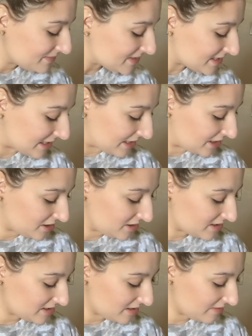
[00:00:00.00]
some skincare
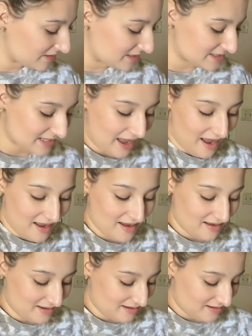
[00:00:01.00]
stuff because
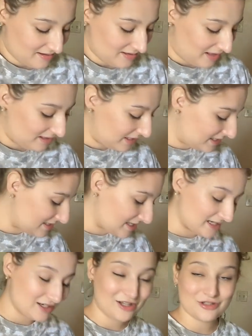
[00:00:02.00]
I, like I
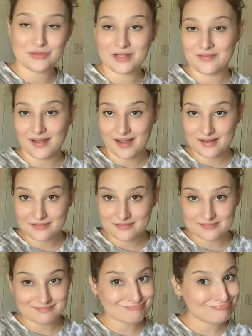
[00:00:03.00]
said, $1.25.
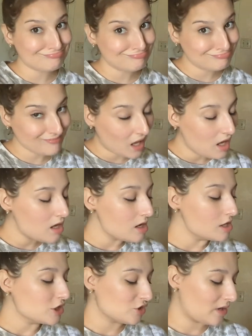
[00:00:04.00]

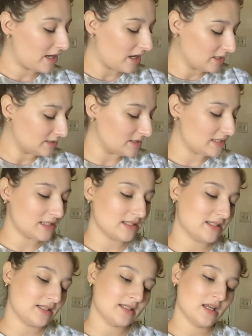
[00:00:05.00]
So I got
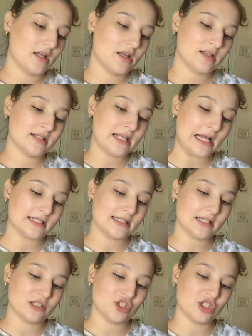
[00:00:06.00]
this
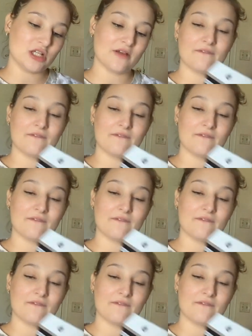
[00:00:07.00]
Sassy and Chic